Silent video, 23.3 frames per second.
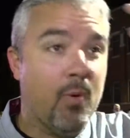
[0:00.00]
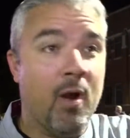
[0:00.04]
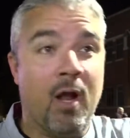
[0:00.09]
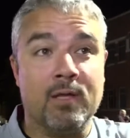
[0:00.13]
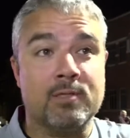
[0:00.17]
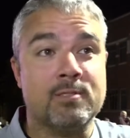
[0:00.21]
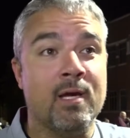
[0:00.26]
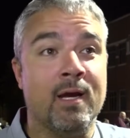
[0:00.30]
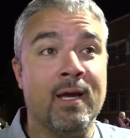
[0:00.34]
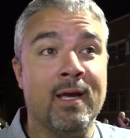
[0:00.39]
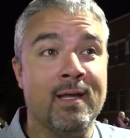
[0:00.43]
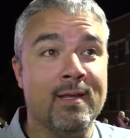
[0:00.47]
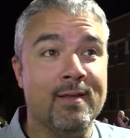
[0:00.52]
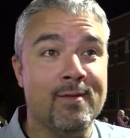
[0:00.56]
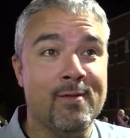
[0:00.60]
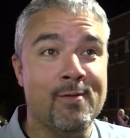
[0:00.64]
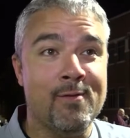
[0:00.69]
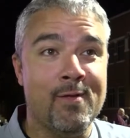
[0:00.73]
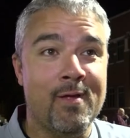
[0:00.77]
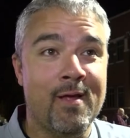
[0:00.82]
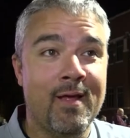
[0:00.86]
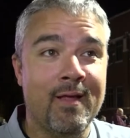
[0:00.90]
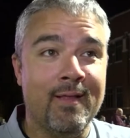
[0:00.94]
But I'll tell you,
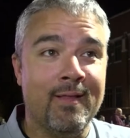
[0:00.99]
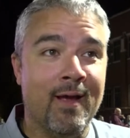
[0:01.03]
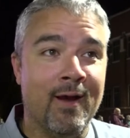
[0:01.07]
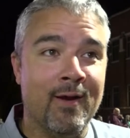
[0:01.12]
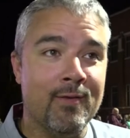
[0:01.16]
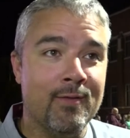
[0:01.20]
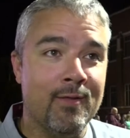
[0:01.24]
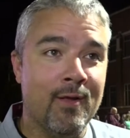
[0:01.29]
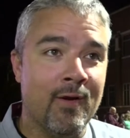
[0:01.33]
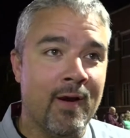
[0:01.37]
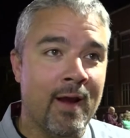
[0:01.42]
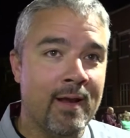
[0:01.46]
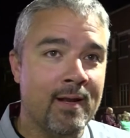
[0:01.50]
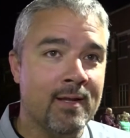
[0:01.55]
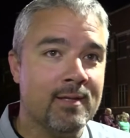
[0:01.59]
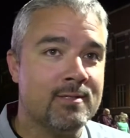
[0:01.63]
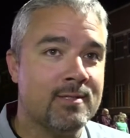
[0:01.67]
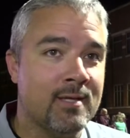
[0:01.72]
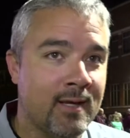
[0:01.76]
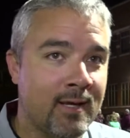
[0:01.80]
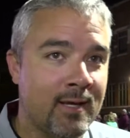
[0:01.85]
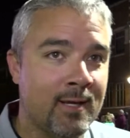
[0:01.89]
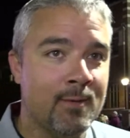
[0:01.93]
there there ain't a
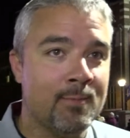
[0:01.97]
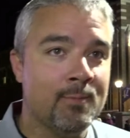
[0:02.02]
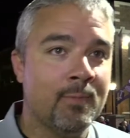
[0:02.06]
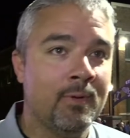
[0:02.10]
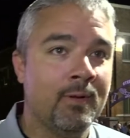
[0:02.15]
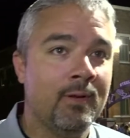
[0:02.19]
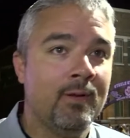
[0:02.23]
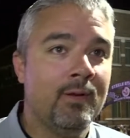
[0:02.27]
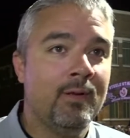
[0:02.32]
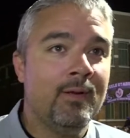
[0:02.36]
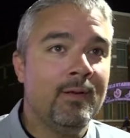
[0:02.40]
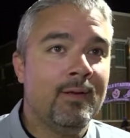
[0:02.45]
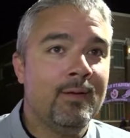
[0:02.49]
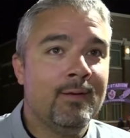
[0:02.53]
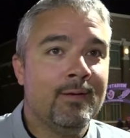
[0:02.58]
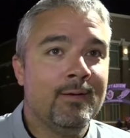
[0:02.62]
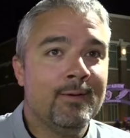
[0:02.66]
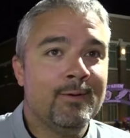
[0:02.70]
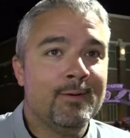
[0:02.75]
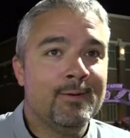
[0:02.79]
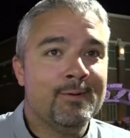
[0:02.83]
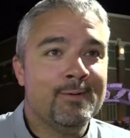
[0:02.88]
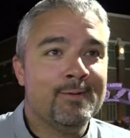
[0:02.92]
team
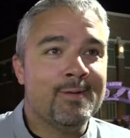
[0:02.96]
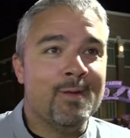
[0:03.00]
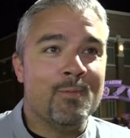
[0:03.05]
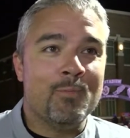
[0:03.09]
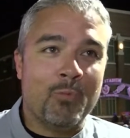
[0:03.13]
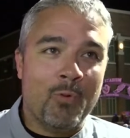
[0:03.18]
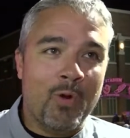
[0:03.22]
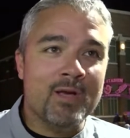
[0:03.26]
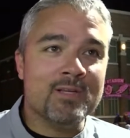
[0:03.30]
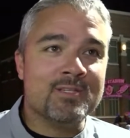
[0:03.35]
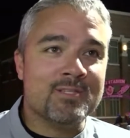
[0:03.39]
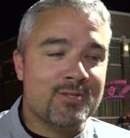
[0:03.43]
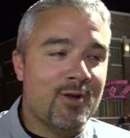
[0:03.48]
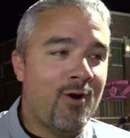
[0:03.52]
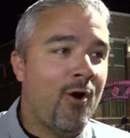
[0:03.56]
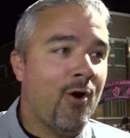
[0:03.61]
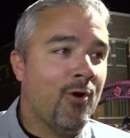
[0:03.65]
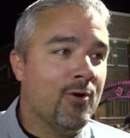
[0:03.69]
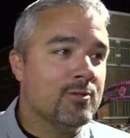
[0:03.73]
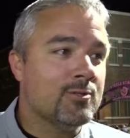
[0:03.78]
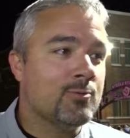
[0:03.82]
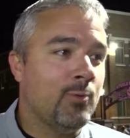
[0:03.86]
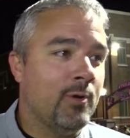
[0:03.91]
that plays as
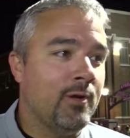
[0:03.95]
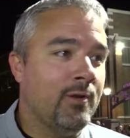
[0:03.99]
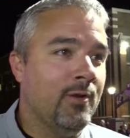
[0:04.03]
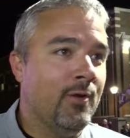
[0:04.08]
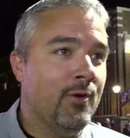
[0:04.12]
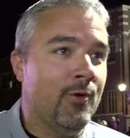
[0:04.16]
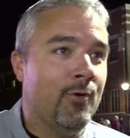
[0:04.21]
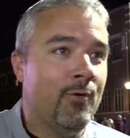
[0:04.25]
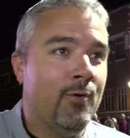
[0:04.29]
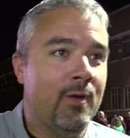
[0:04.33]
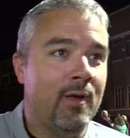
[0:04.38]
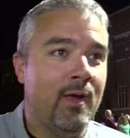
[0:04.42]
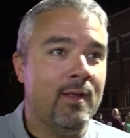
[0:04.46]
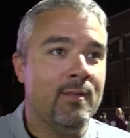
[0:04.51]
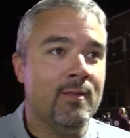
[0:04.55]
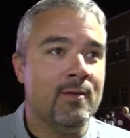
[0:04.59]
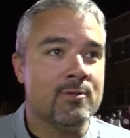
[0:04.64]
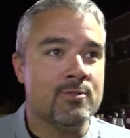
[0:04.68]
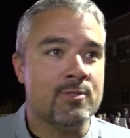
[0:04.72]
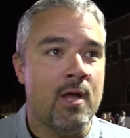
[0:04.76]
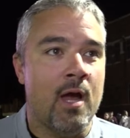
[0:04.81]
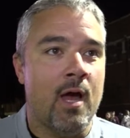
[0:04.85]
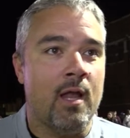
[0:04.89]
hard as we do, and
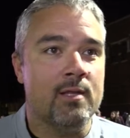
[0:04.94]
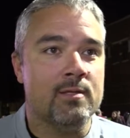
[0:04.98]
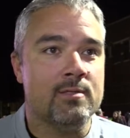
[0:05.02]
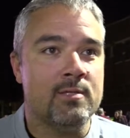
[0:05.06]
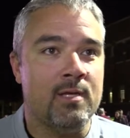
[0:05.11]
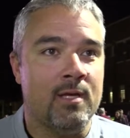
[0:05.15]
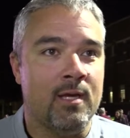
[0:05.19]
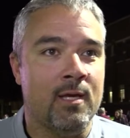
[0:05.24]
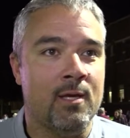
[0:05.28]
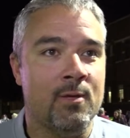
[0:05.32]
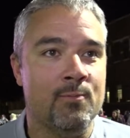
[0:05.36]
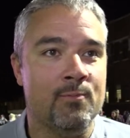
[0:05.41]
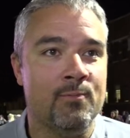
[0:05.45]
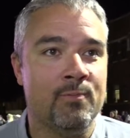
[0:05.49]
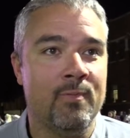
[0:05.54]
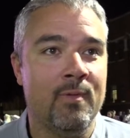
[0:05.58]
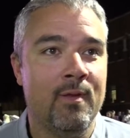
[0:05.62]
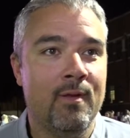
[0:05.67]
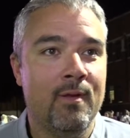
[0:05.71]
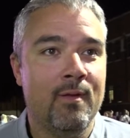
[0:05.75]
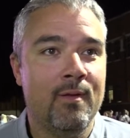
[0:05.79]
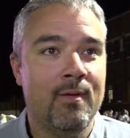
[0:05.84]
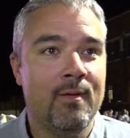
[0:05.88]
there's not a team
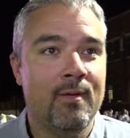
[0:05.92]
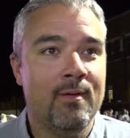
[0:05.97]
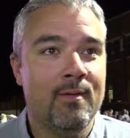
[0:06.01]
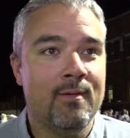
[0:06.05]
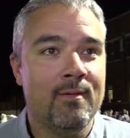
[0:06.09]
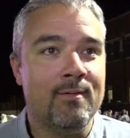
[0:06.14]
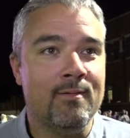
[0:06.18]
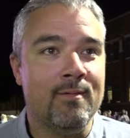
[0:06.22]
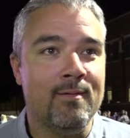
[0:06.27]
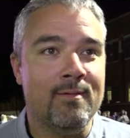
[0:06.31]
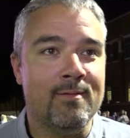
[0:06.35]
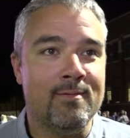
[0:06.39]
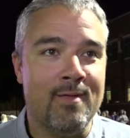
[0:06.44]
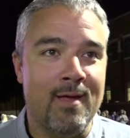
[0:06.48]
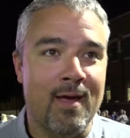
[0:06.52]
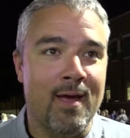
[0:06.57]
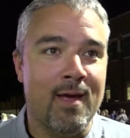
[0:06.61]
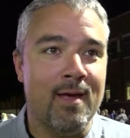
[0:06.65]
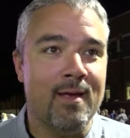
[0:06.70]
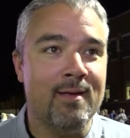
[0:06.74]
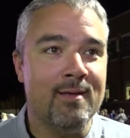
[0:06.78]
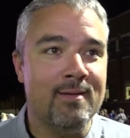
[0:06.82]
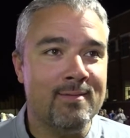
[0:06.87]

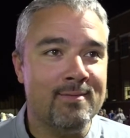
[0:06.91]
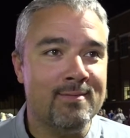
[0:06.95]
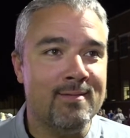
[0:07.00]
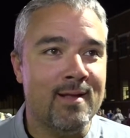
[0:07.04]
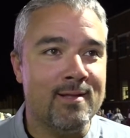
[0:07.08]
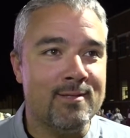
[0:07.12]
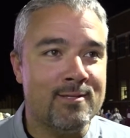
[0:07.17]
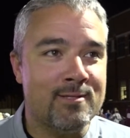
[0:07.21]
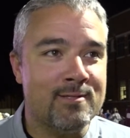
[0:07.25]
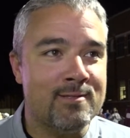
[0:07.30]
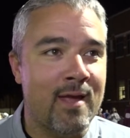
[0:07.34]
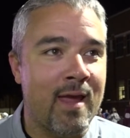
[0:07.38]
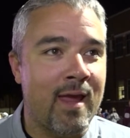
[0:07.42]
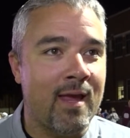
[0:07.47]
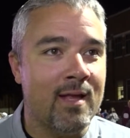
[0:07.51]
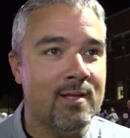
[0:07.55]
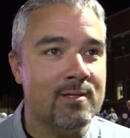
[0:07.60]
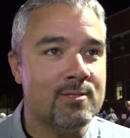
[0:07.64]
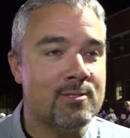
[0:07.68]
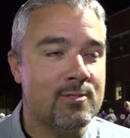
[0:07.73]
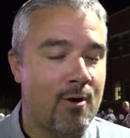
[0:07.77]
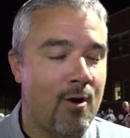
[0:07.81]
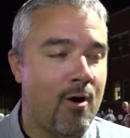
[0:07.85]
that that
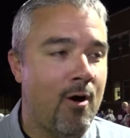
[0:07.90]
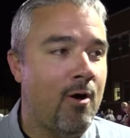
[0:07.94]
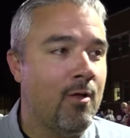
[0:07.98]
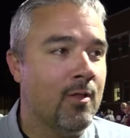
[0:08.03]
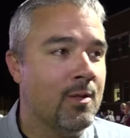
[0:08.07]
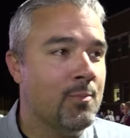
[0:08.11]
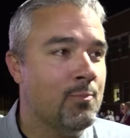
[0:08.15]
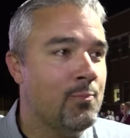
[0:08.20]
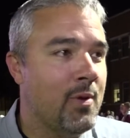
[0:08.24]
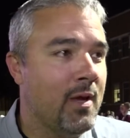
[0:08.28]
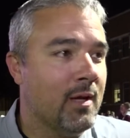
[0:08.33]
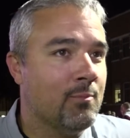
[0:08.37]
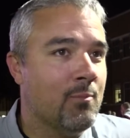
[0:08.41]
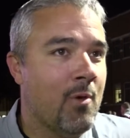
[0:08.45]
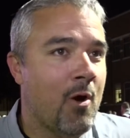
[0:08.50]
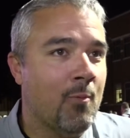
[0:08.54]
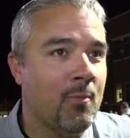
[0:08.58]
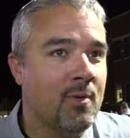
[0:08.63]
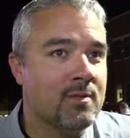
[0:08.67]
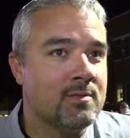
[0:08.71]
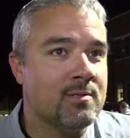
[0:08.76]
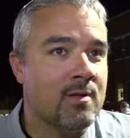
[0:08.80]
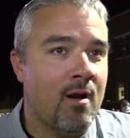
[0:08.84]
stands tall in big
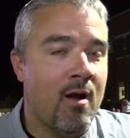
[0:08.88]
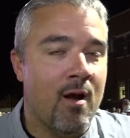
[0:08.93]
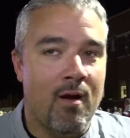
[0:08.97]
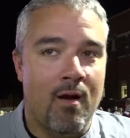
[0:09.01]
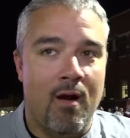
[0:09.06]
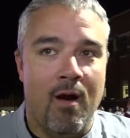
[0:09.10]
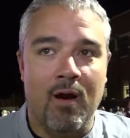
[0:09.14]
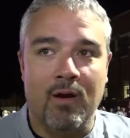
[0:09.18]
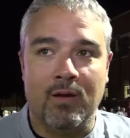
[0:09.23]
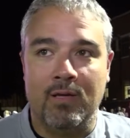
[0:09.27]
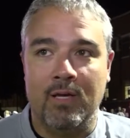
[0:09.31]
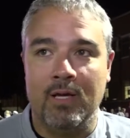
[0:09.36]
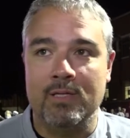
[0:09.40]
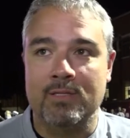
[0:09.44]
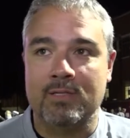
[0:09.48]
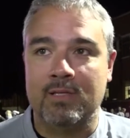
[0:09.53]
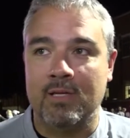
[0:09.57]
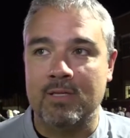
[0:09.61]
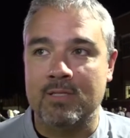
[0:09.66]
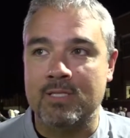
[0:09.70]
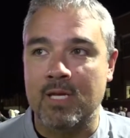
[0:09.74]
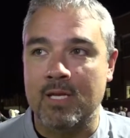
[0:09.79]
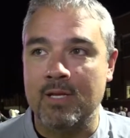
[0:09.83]
moments. And our, our
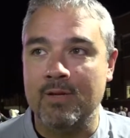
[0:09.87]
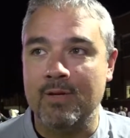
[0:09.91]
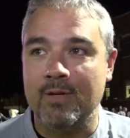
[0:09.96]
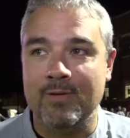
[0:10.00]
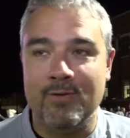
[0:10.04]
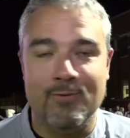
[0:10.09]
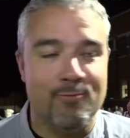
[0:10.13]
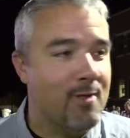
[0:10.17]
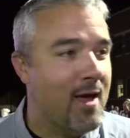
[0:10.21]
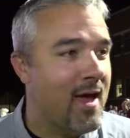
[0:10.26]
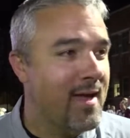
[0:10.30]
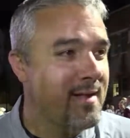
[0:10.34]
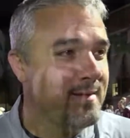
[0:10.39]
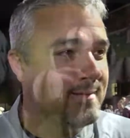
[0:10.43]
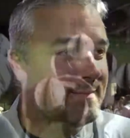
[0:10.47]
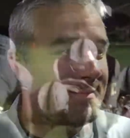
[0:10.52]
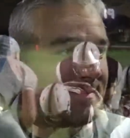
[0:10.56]
kids continue to do that.